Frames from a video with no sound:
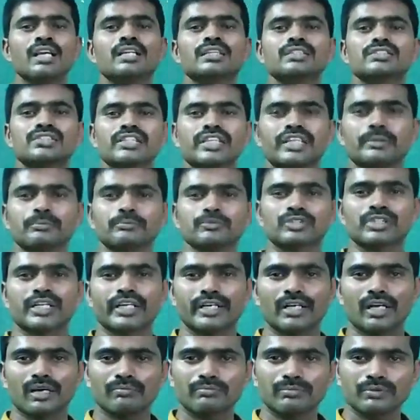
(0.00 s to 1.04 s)
same
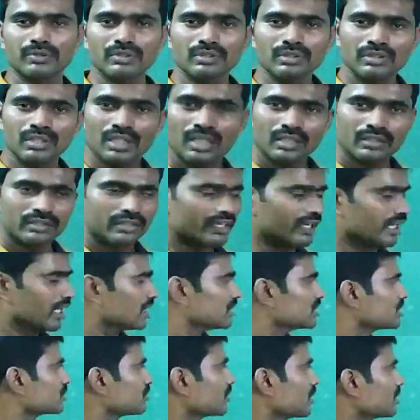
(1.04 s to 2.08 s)
side of
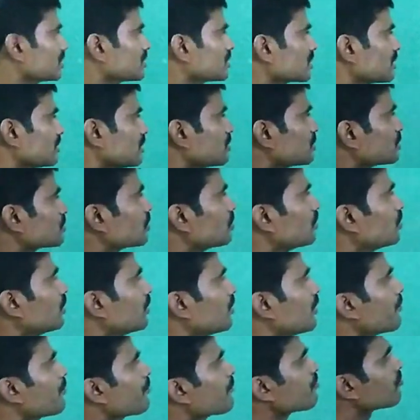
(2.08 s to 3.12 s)
transversal.
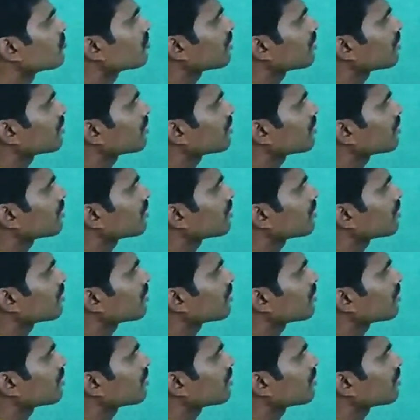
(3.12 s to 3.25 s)
So